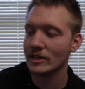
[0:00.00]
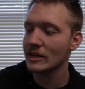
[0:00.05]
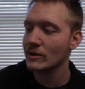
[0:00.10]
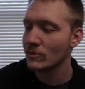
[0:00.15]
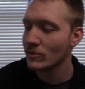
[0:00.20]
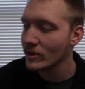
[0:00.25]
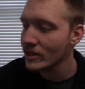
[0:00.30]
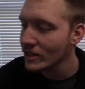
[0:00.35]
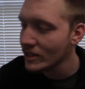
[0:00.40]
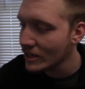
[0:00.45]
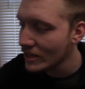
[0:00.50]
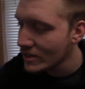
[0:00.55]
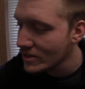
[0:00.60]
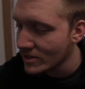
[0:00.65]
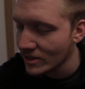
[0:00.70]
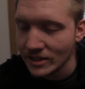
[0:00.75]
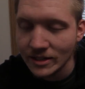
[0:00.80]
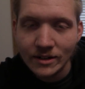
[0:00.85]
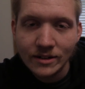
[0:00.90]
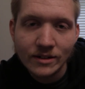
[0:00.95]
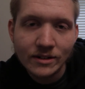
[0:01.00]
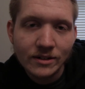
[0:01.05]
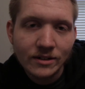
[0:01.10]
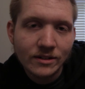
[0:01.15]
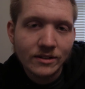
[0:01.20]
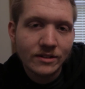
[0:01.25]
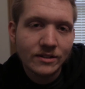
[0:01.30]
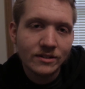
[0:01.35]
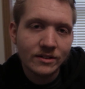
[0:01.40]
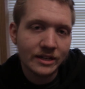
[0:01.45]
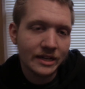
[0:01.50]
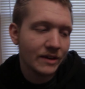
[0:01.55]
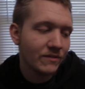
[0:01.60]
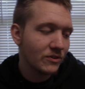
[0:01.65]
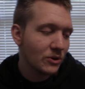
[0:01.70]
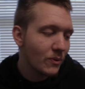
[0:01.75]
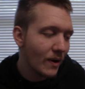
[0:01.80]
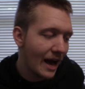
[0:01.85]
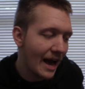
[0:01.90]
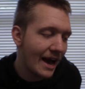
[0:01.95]
It really isn't. Like if
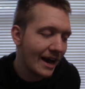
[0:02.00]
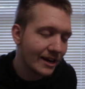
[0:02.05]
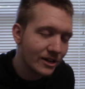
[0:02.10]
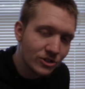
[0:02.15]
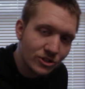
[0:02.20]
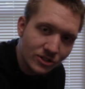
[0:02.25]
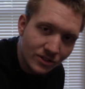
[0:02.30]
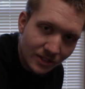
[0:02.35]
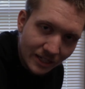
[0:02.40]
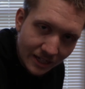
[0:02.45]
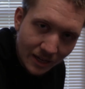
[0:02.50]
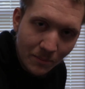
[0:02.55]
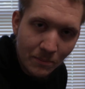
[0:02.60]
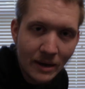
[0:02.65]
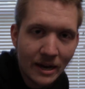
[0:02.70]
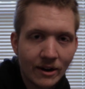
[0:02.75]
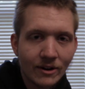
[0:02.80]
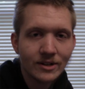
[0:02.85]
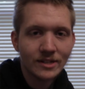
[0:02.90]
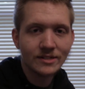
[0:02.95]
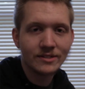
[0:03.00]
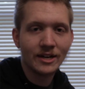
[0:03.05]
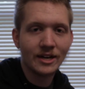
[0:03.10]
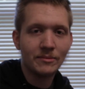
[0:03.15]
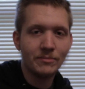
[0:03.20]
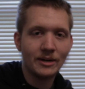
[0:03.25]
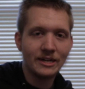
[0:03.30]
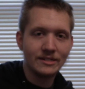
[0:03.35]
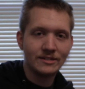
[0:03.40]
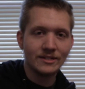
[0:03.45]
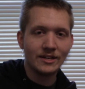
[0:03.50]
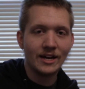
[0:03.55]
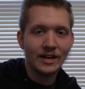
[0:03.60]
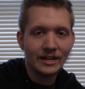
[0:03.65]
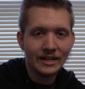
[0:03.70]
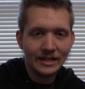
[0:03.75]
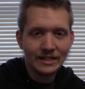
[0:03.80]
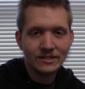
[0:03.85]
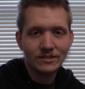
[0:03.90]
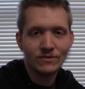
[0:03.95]
you actually compare it side by
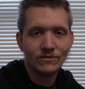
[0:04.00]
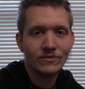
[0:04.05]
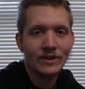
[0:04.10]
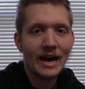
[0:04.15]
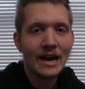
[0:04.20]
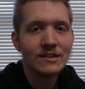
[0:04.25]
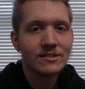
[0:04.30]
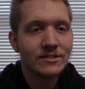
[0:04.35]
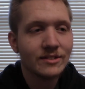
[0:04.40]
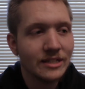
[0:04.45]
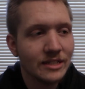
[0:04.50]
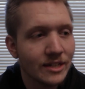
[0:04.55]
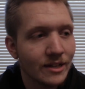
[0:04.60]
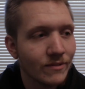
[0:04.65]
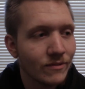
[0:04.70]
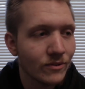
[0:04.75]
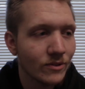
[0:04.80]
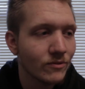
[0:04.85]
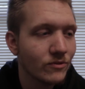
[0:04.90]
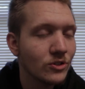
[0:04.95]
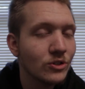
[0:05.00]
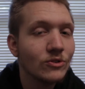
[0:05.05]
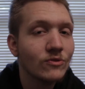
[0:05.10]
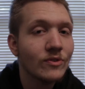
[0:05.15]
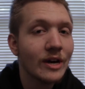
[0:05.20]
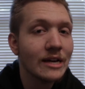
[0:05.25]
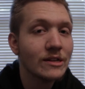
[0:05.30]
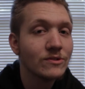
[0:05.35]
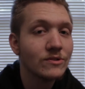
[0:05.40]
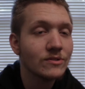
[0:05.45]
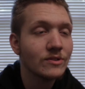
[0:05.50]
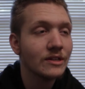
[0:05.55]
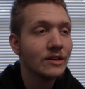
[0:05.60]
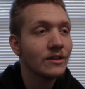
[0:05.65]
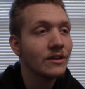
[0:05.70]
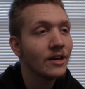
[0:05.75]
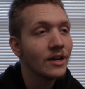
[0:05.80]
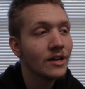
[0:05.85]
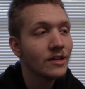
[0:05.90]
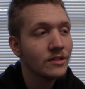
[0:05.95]
side, it's vastly different. Two
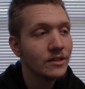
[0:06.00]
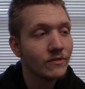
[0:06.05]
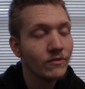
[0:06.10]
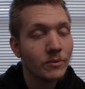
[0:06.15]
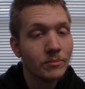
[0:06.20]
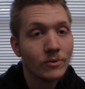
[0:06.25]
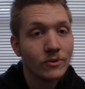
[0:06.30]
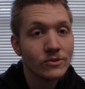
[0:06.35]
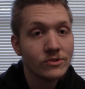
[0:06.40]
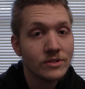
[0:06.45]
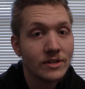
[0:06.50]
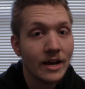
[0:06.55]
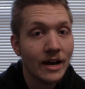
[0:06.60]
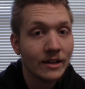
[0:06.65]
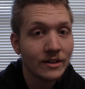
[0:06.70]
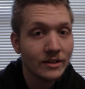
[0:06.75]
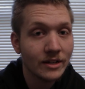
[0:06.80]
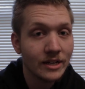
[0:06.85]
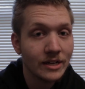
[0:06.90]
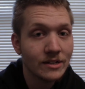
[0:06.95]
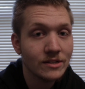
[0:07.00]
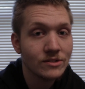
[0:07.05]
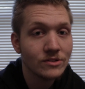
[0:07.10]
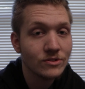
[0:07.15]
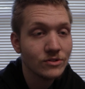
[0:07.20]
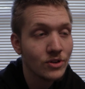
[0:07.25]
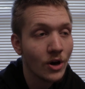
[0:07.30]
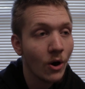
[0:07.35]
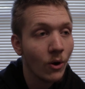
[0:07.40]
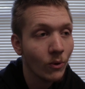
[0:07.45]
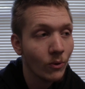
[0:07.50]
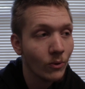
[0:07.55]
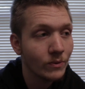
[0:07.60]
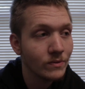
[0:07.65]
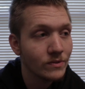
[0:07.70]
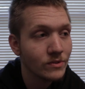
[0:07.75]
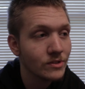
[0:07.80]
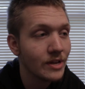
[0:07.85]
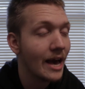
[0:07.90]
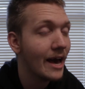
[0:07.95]
vastly different personalities,
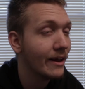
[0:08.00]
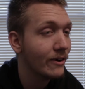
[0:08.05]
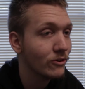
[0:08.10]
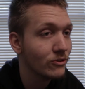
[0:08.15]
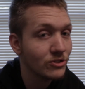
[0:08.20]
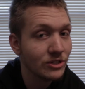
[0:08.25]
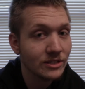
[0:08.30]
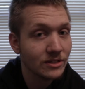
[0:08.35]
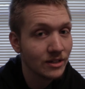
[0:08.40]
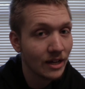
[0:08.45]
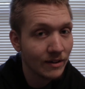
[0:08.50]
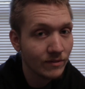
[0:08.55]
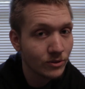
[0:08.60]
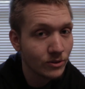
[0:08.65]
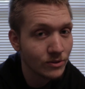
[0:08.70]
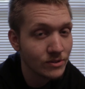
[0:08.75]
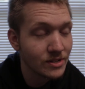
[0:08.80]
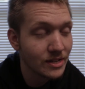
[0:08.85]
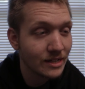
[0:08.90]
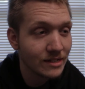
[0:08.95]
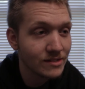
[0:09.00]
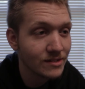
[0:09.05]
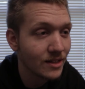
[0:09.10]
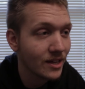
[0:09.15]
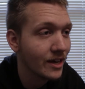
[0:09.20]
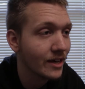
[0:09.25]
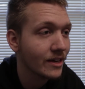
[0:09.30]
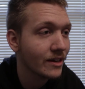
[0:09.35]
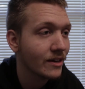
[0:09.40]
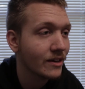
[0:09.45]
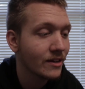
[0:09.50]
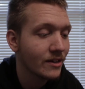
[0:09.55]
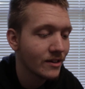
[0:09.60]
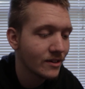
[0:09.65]
tones, energy levels. It's like.